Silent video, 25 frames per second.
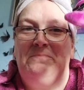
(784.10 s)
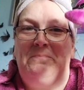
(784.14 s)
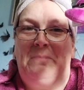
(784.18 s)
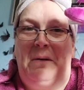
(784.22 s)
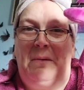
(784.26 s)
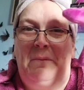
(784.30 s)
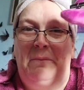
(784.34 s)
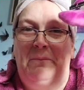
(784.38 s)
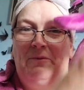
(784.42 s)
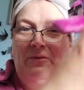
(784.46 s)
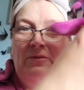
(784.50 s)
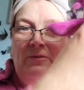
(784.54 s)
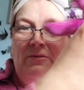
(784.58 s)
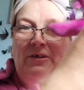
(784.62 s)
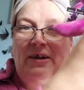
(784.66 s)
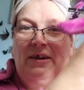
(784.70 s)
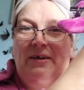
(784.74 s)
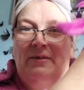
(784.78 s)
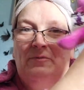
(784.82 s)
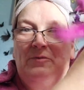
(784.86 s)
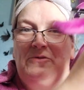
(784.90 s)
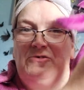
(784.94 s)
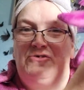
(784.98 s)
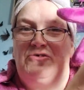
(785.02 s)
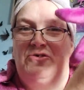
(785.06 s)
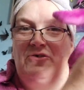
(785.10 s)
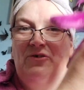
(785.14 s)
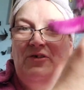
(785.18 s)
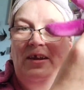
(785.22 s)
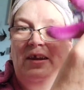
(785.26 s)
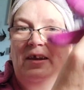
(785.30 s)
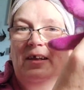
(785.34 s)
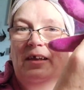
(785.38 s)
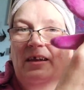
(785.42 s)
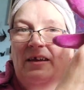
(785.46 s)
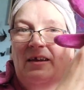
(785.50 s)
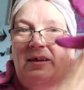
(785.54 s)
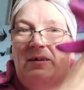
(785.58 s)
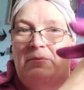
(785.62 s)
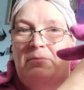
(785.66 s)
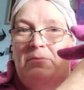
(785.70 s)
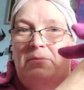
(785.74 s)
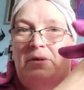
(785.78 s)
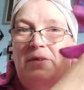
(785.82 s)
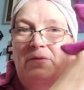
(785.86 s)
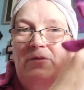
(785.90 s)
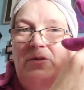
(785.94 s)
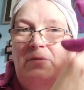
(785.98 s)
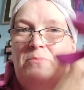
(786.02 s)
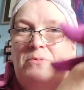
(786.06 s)
bum's kind of protruding.
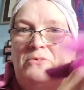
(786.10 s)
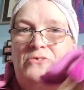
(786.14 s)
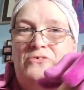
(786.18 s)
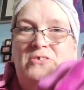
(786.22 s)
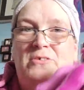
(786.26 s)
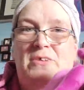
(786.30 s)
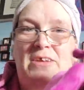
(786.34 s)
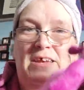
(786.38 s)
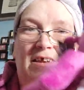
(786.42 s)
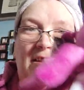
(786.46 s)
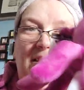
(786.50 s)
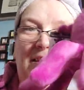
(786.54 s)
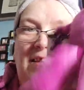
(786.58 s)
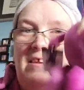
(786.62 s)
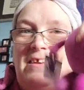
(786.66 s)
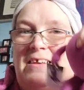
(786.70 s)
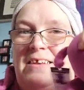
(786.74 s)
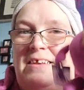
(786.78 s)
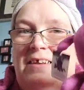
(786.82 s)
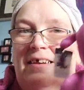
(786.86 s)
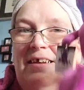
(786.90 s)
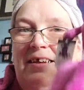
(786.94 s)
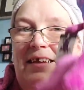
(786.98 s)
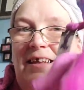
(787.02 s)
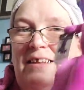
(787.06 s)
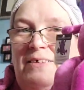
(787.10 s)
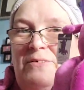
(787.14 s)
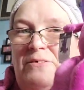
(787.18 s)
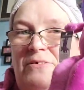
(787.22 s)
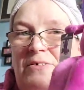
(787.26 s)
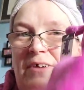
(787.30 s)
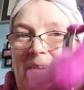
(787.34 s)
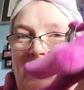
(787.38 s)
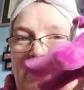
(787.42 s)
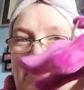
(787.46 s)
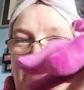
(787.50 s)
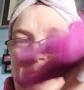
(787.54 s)
But if you push it in, you get little grabby